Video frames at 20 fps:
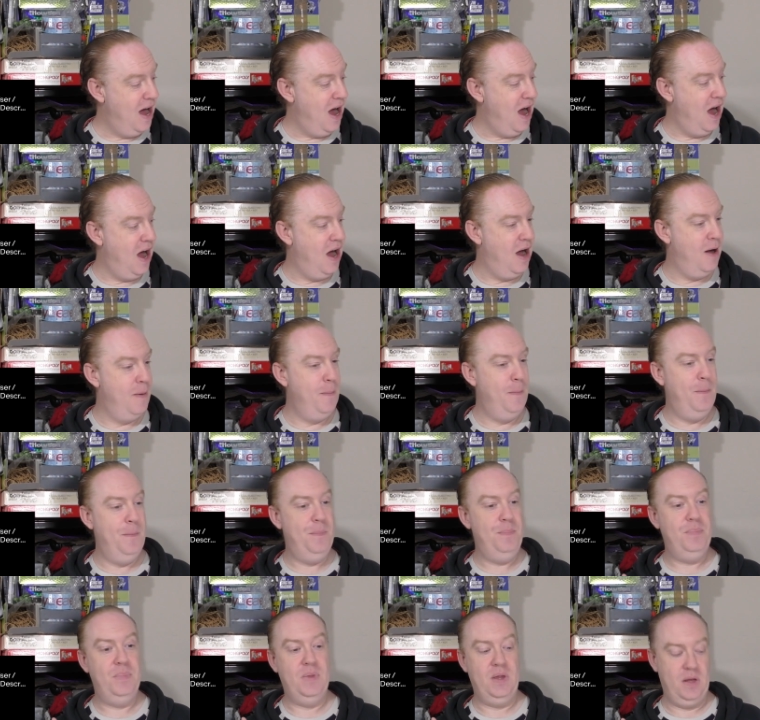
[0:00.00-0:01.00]

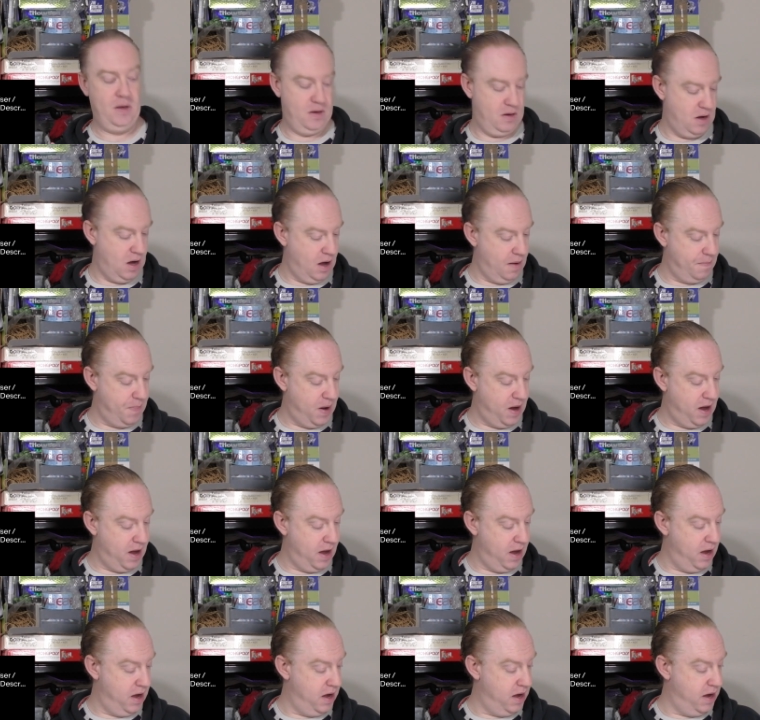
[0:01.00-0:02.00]
I
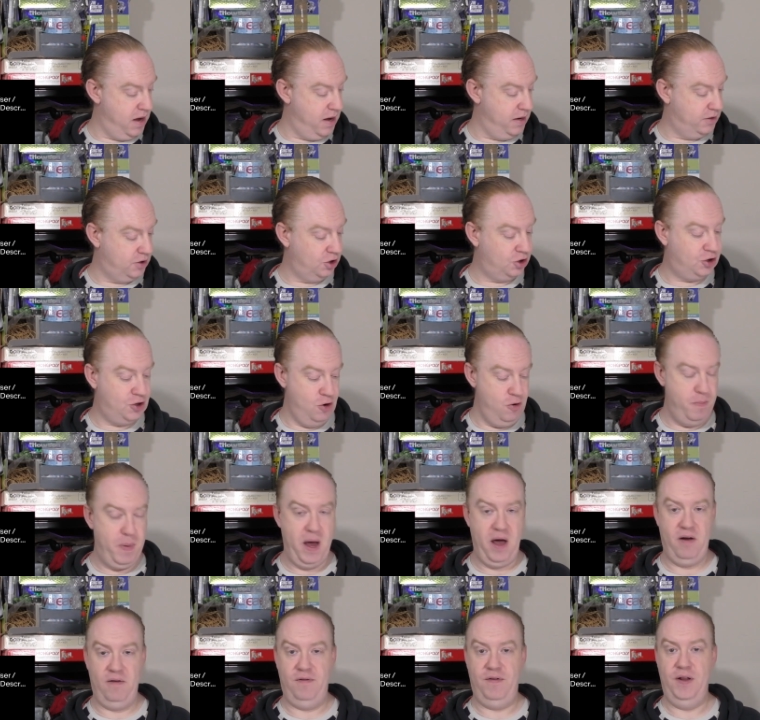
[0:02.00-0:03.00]
paid
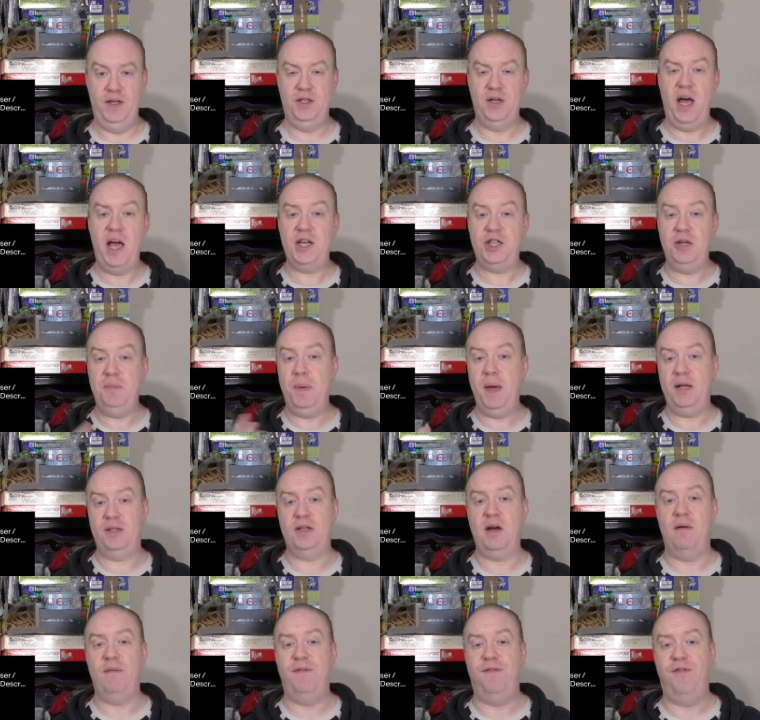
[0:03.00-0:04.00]
£2 for these. I actually
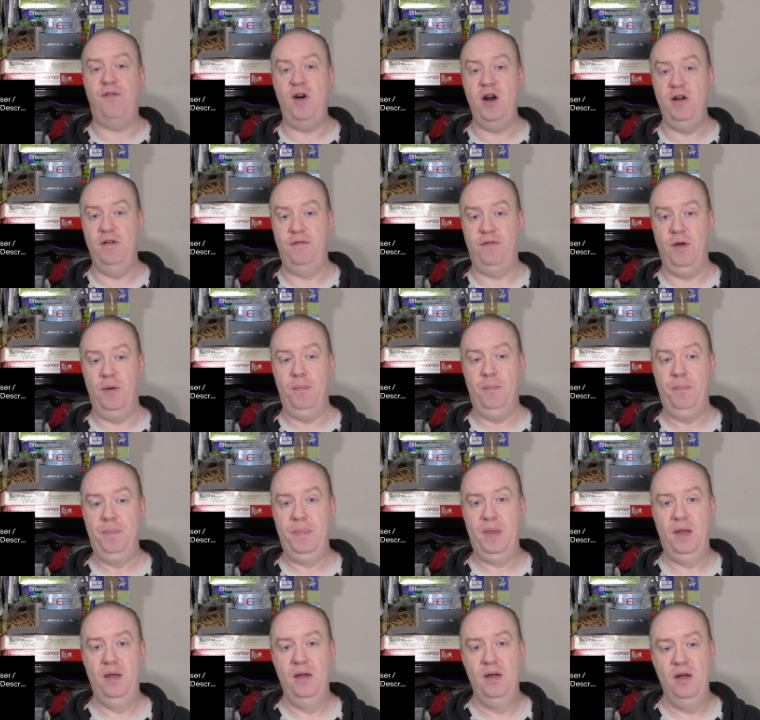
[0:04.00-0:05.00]
picked up three of them.
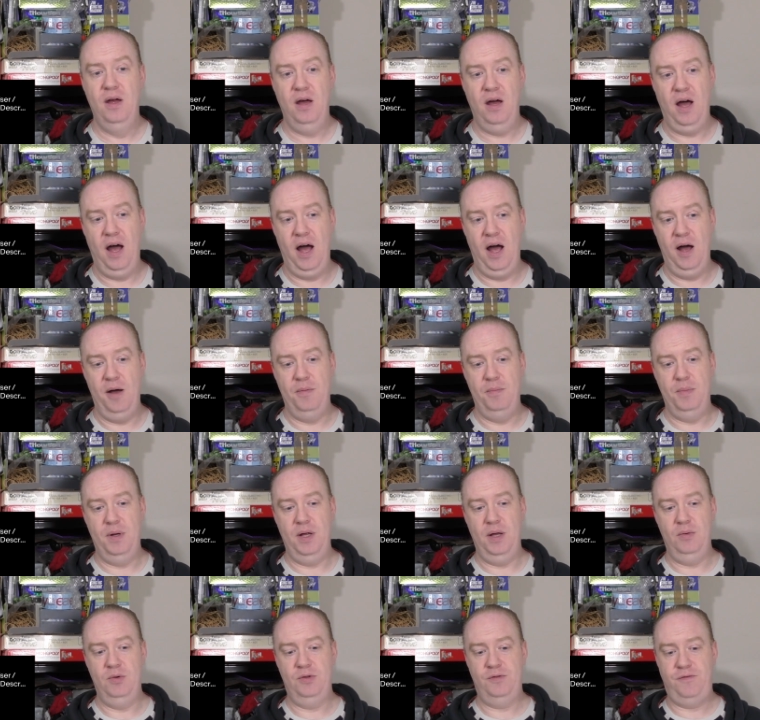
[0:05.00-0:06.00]

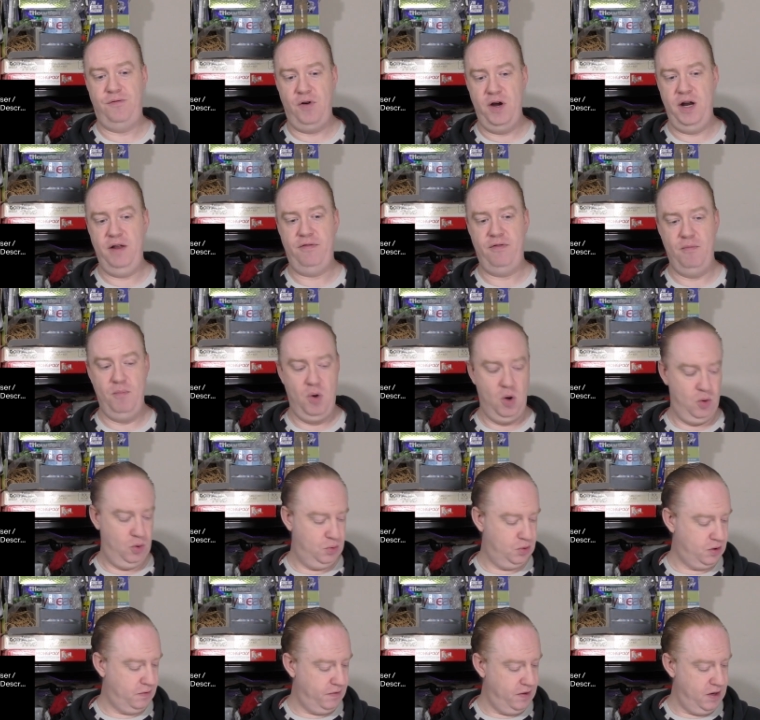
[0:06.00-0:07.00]
It was three different
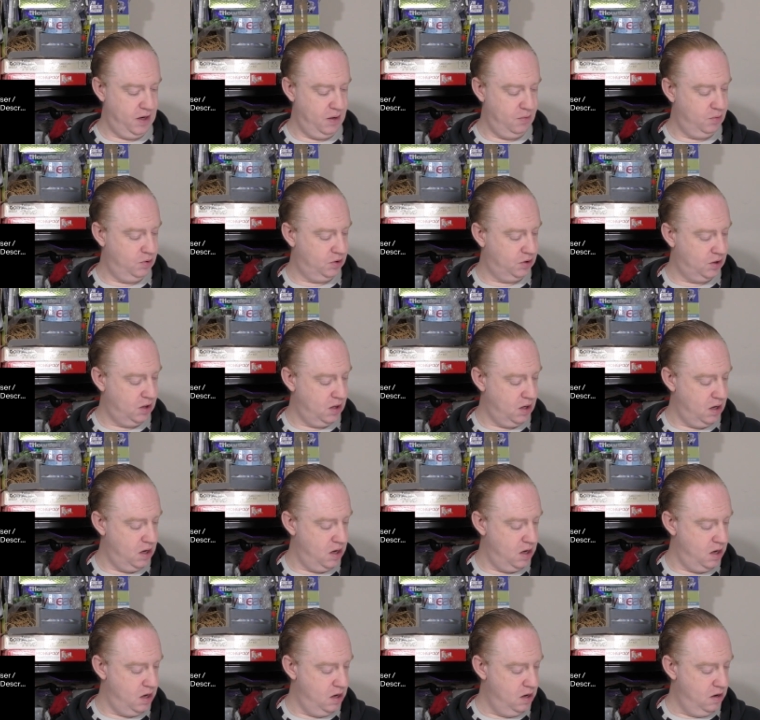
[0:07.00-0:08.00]
models. I think there was
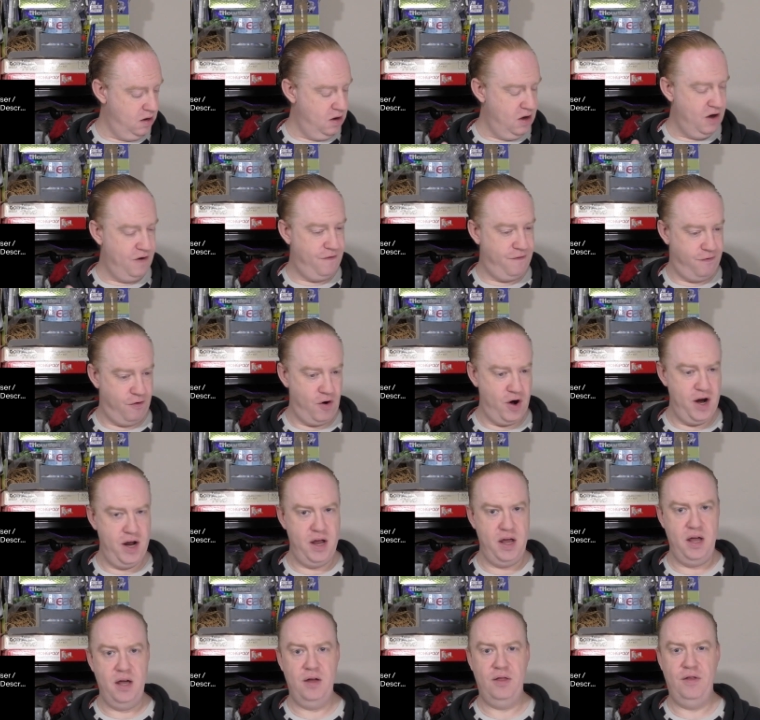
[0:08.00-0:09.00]
the
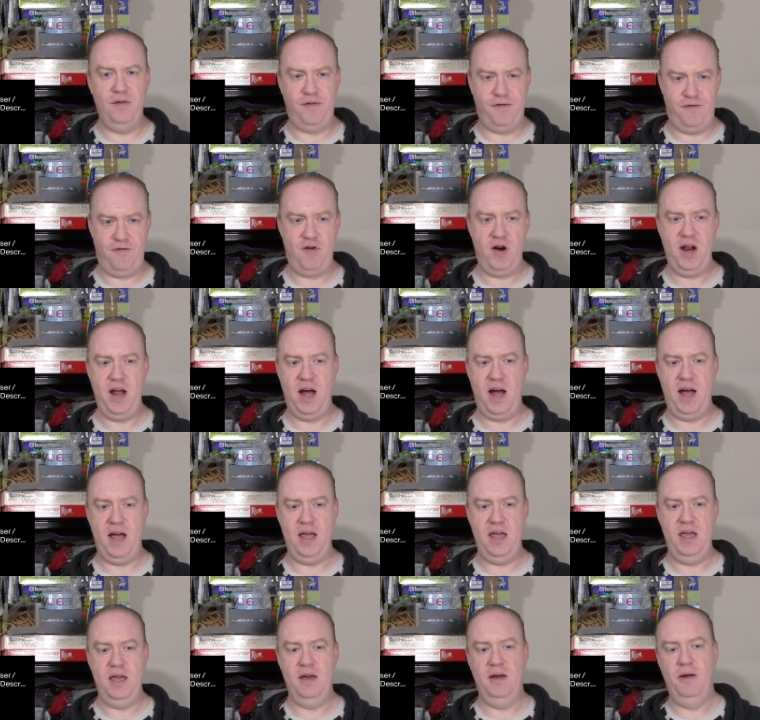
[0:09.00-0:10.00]
3, the
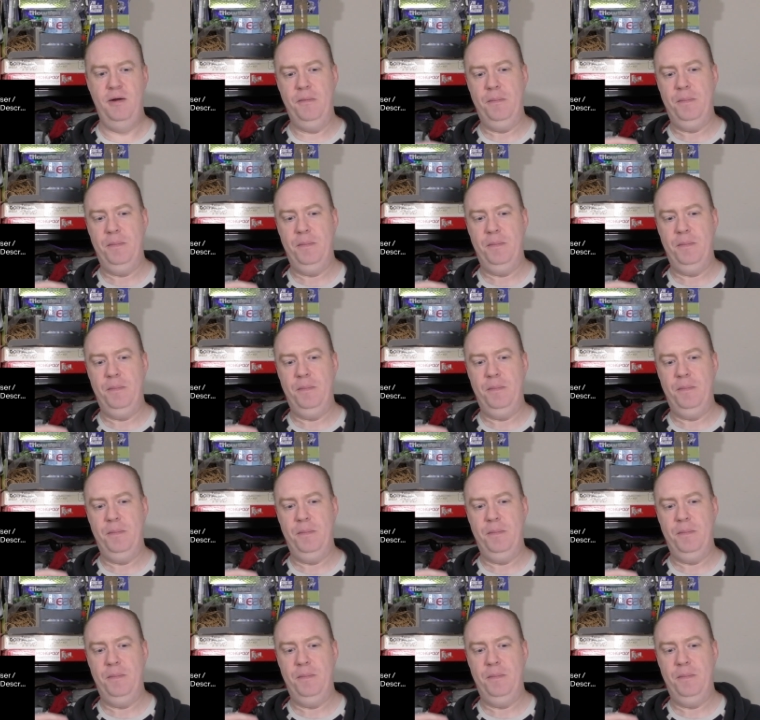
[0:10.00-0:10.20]
3A,